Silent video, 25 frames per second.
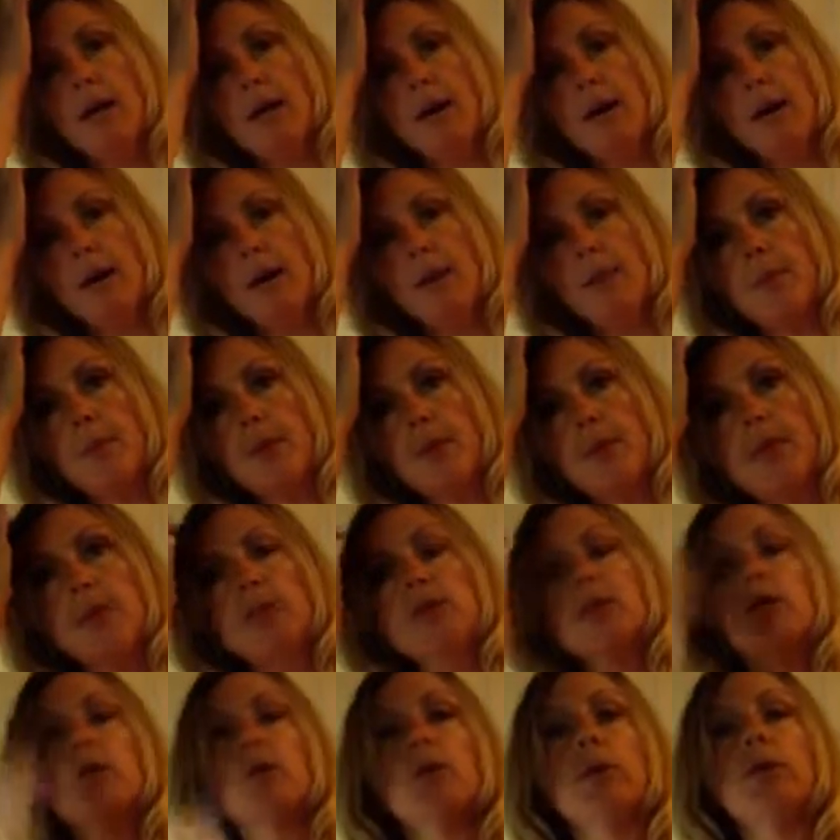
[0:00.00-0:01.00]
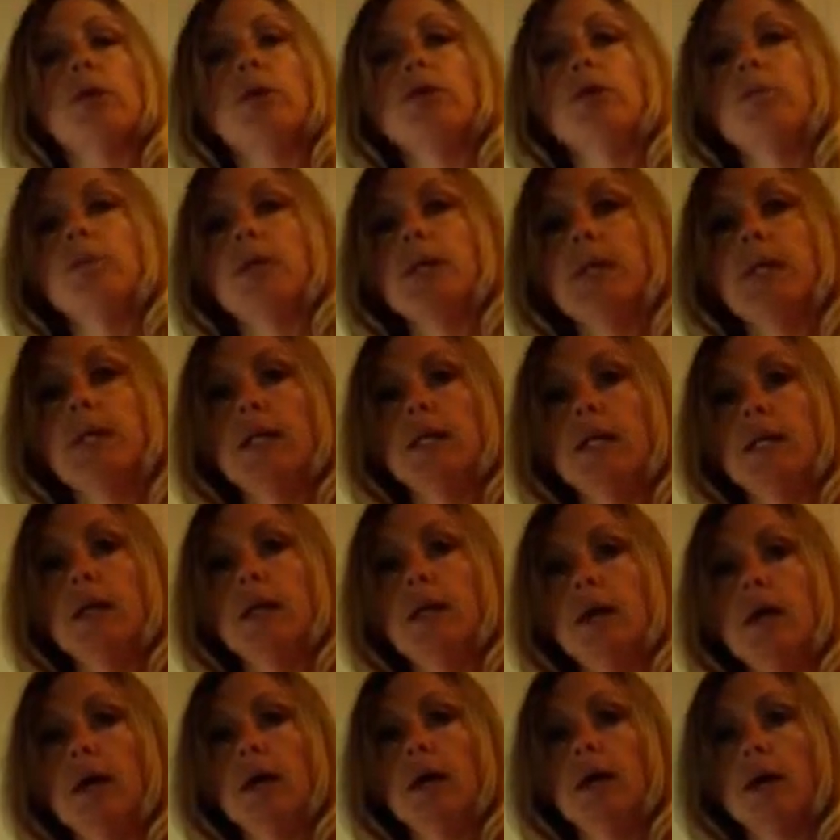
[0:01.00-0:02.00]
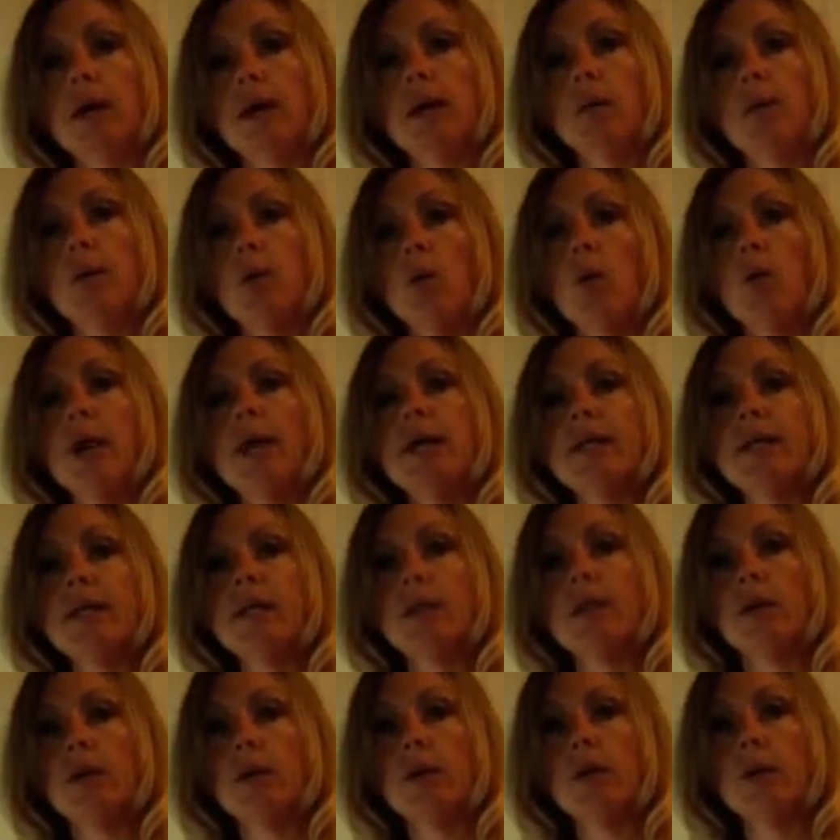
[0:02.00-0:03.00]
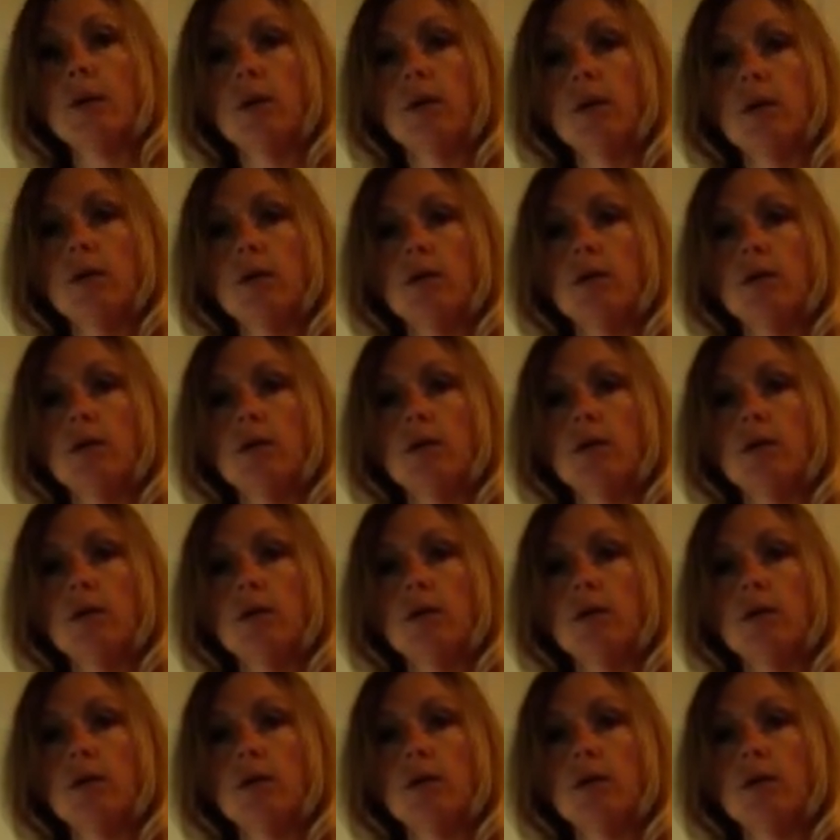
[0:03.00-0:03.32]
And it's going to be quite slow,